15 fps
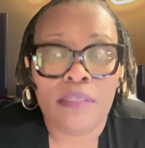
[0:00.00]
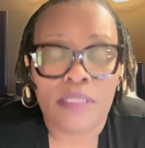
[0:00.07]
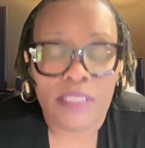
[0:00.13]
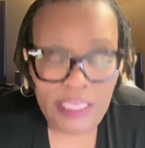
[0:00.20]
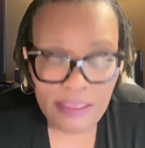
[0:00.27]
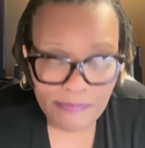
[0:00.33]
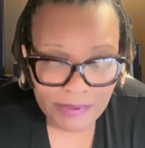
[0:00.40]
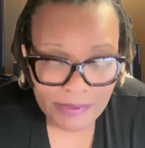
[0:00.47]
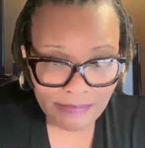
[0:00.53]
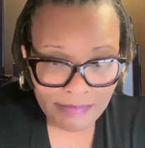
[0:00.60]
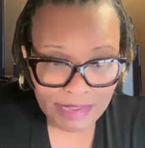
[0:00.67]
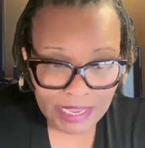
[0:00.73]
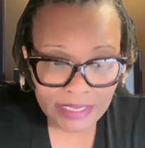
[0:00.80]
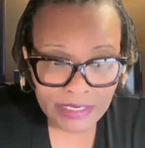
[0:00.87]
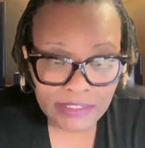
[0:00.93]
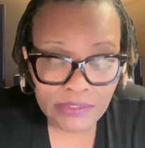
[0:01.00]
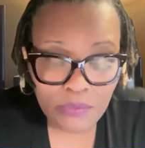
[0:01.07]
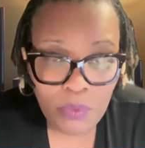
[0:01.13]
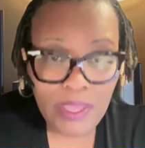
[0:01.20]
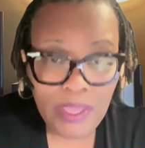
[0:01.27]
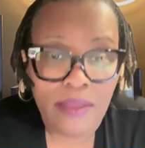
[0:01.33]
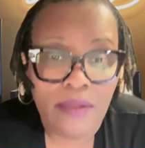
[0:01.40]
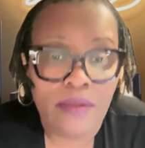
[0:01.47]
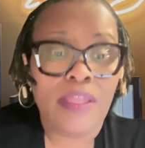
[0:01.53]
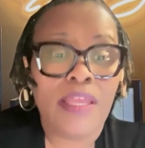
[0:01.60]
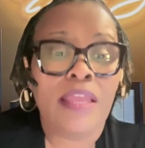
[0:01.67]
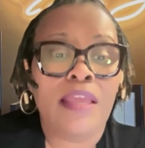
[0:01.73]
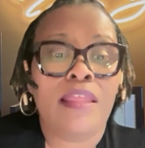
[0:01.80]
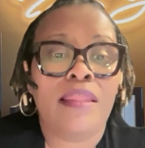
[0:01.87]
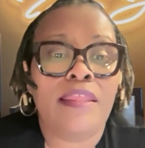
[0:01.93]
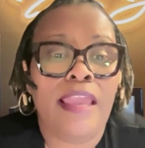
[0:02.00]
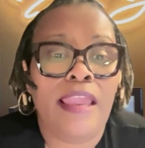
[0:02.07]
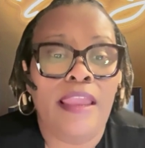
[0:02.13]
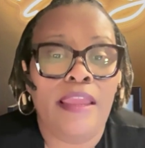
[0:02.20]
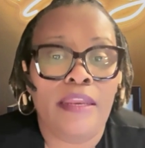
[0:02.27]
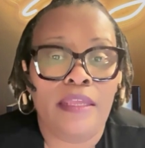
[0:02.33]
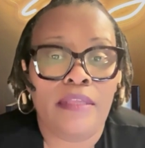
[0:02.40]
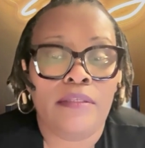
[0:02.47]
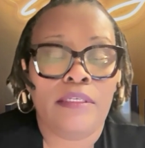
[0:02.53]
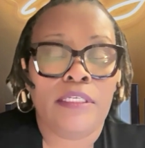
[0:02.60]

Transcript: keep in mind as well that